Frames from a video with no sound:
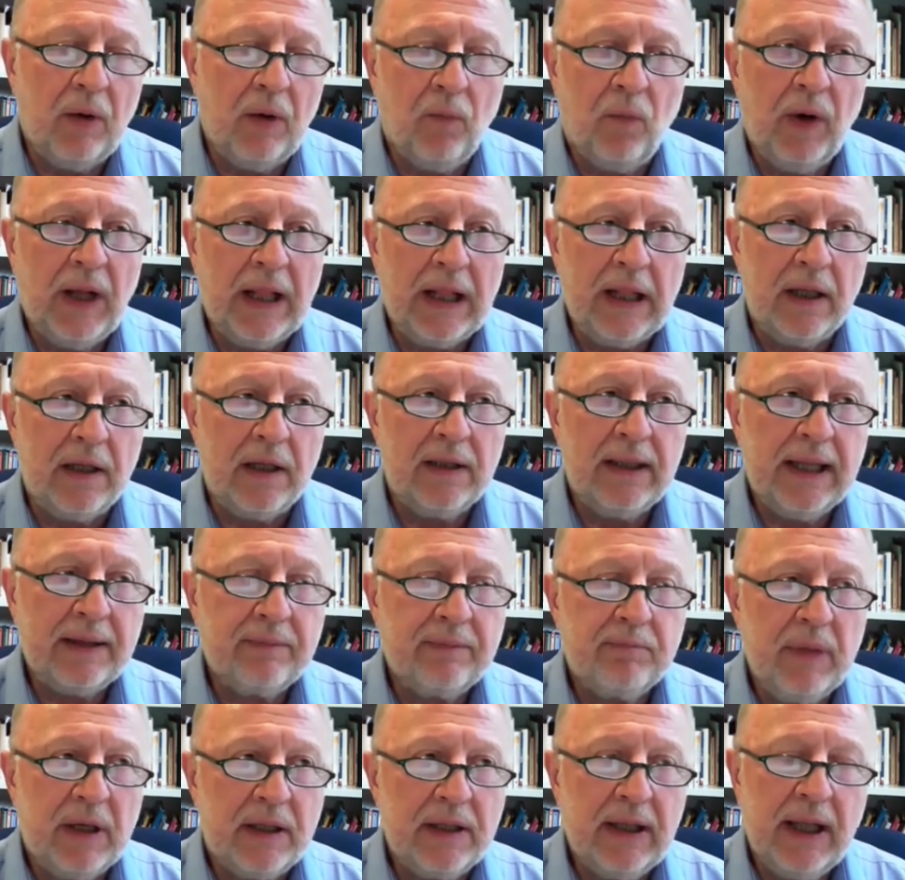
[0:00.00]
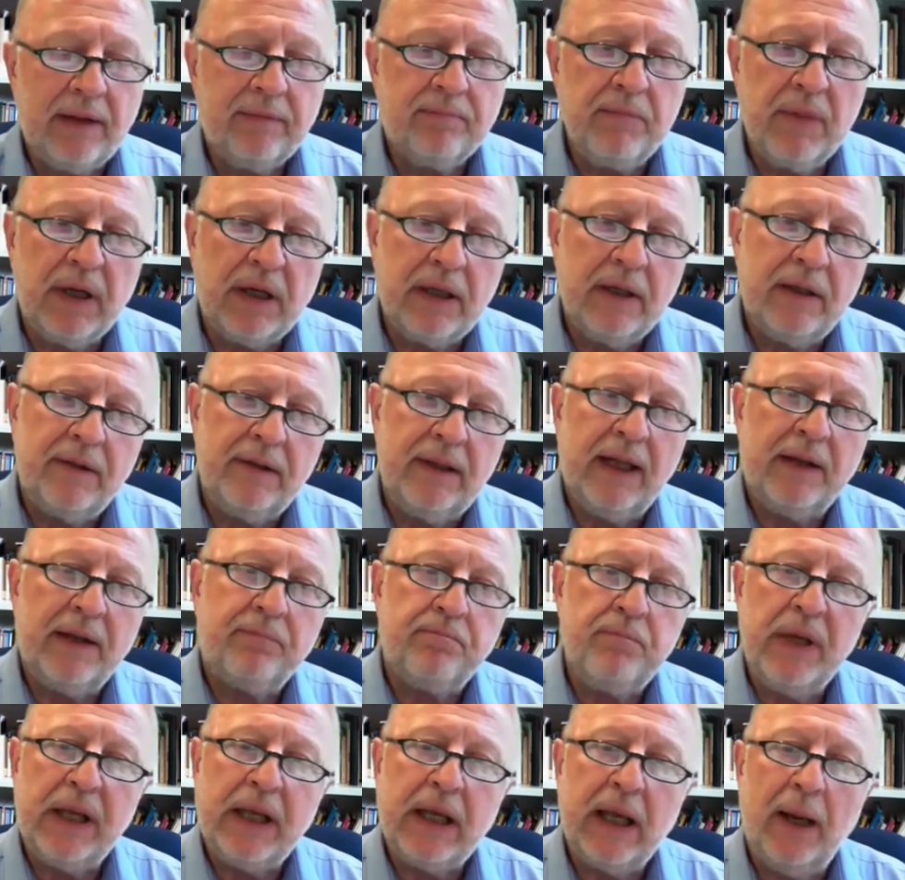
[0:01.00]
well, let
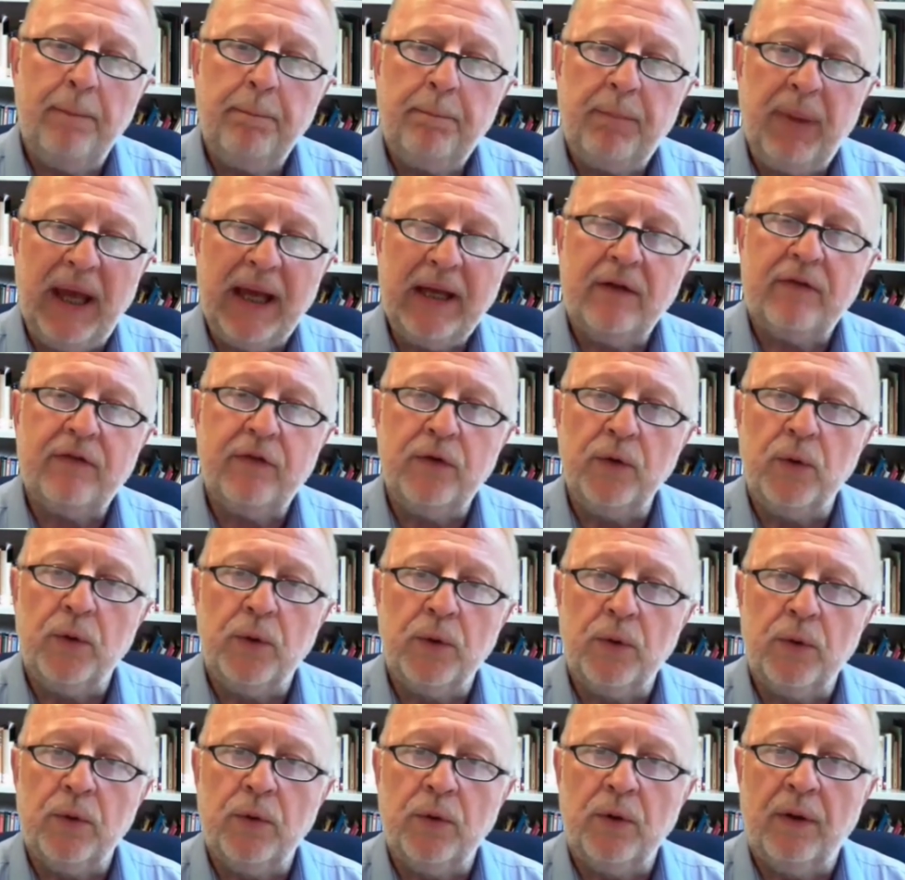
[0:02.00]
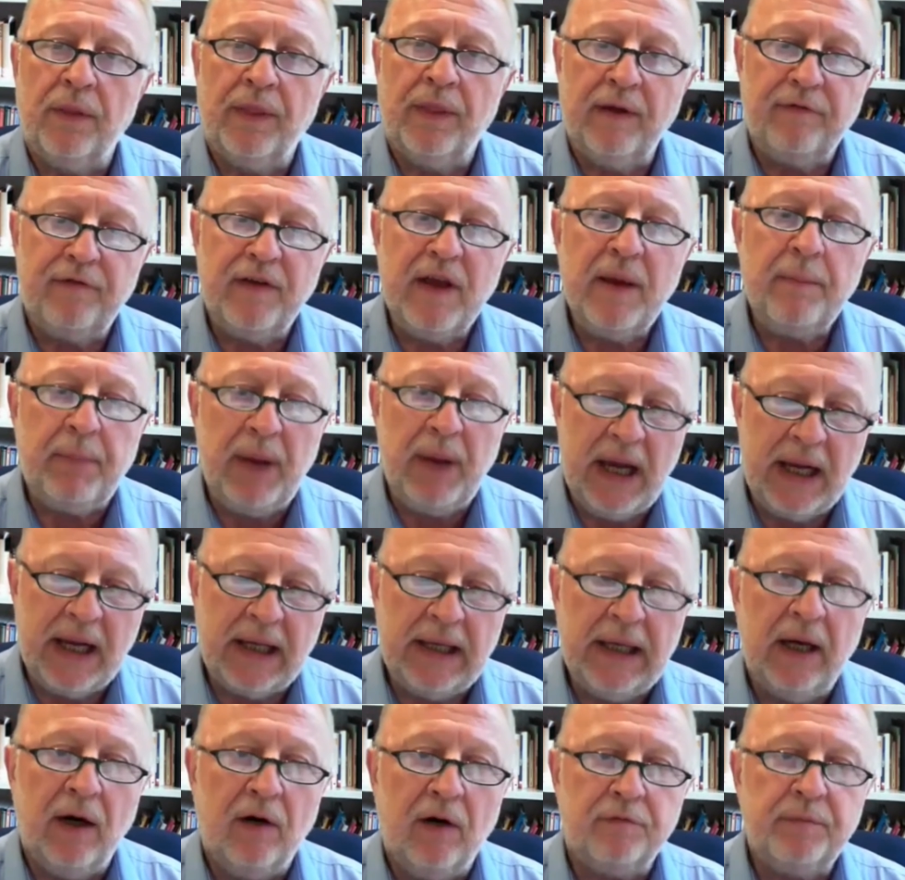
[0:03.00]
me come back to the
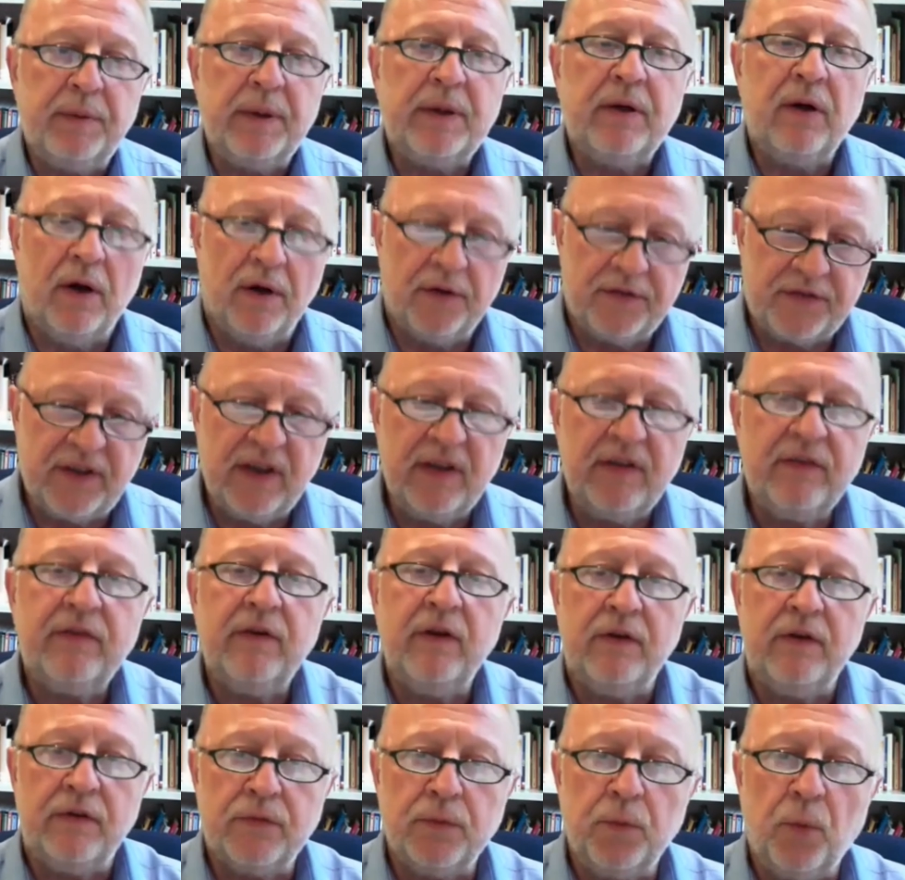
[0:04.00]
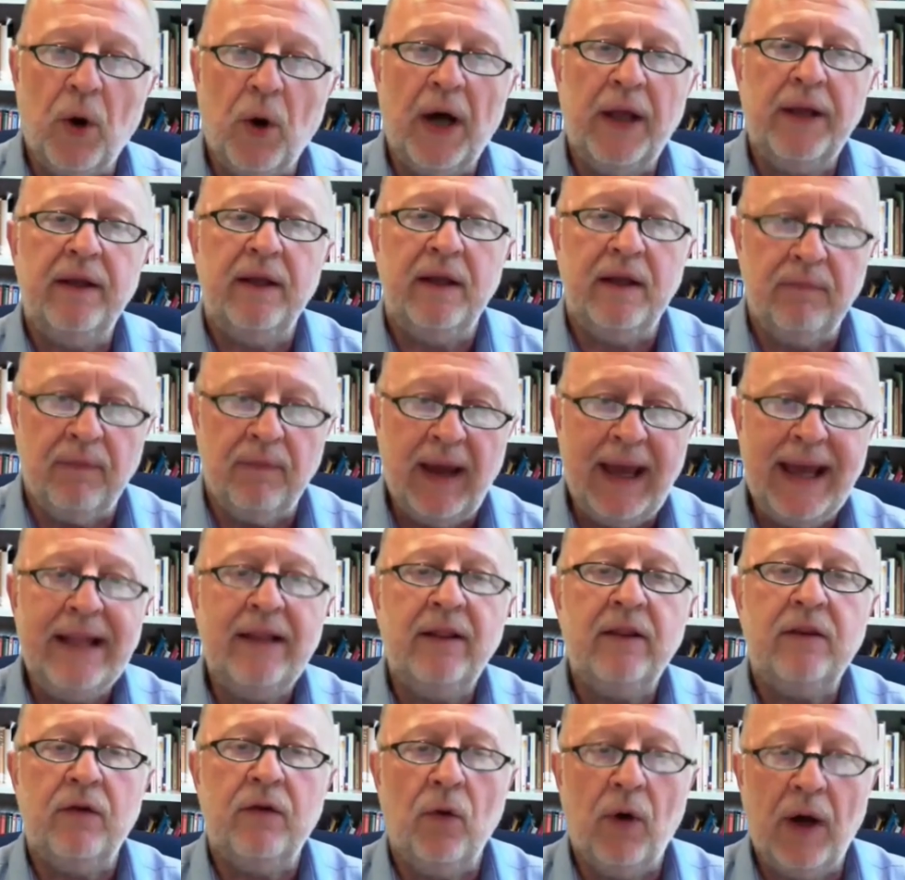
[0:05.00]
Vierbergelauf, because this is one
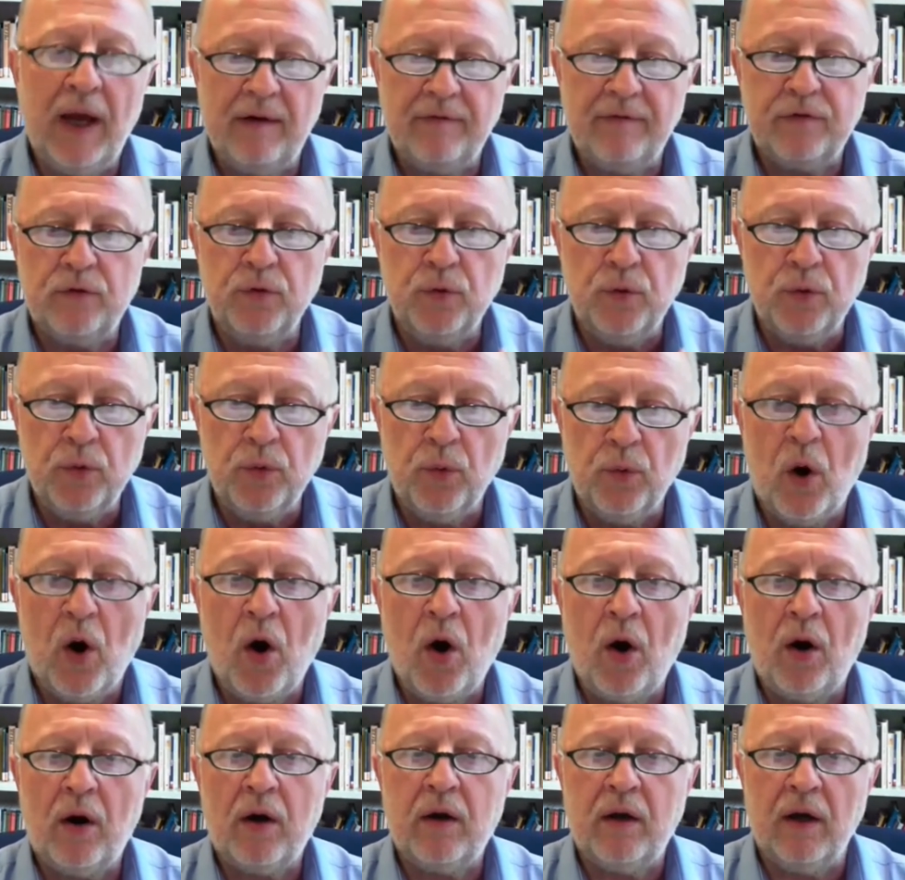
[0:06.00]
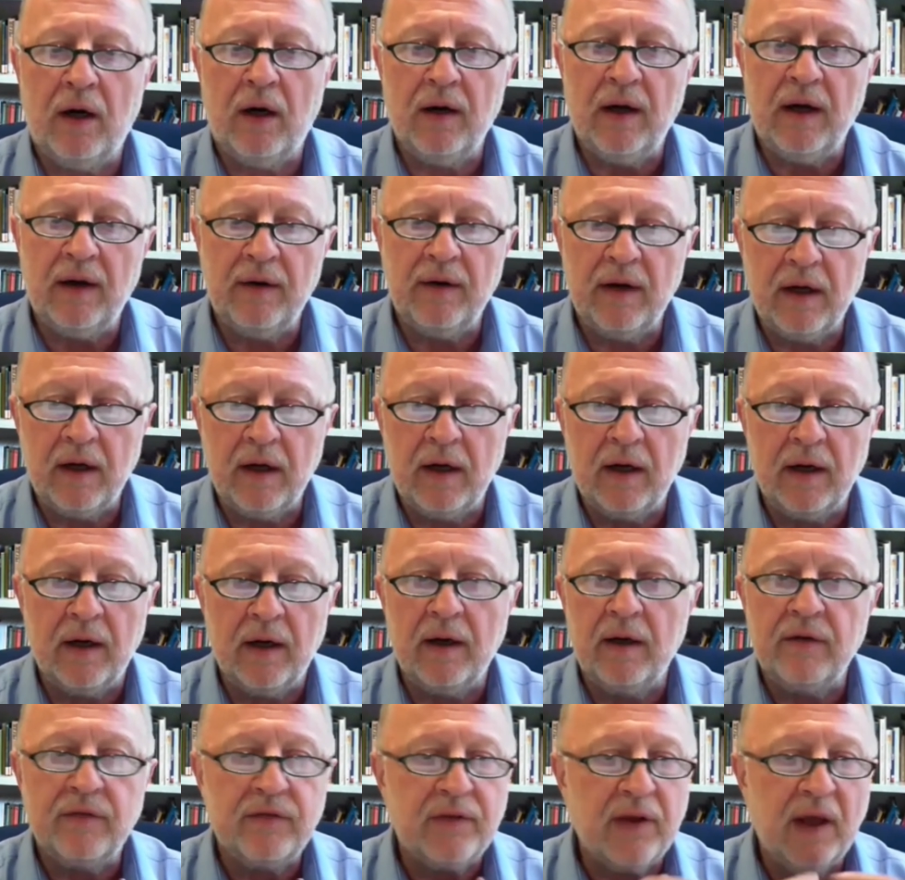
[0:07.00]
event you have to walk
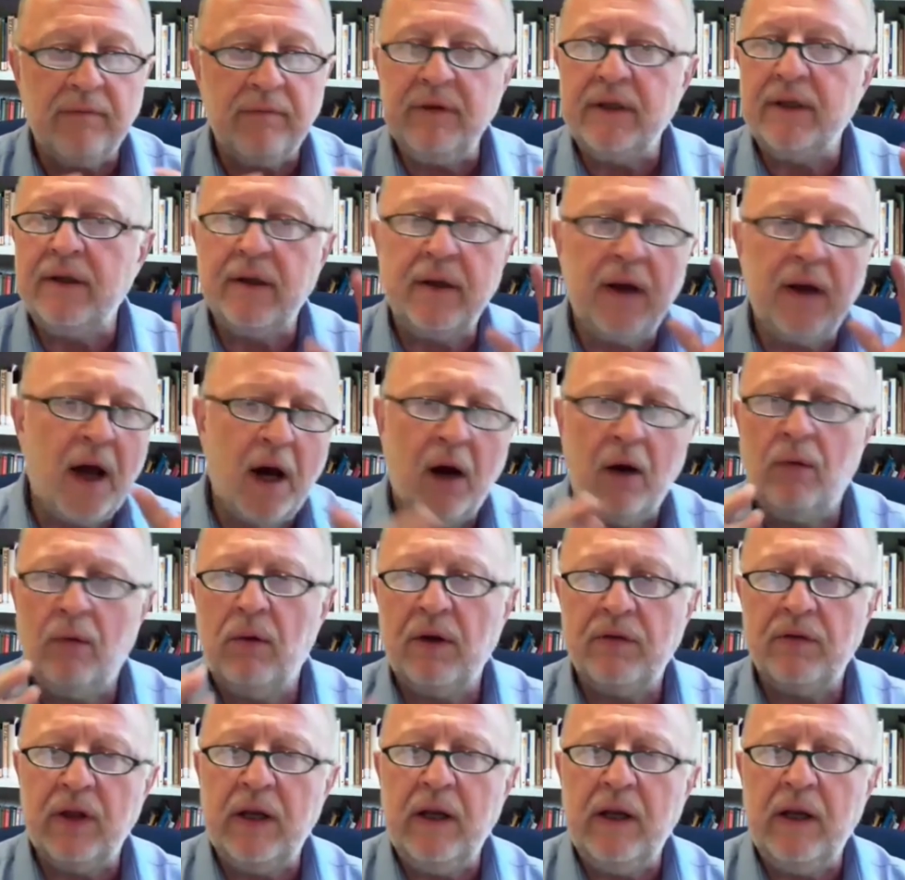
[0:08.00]
17 hours.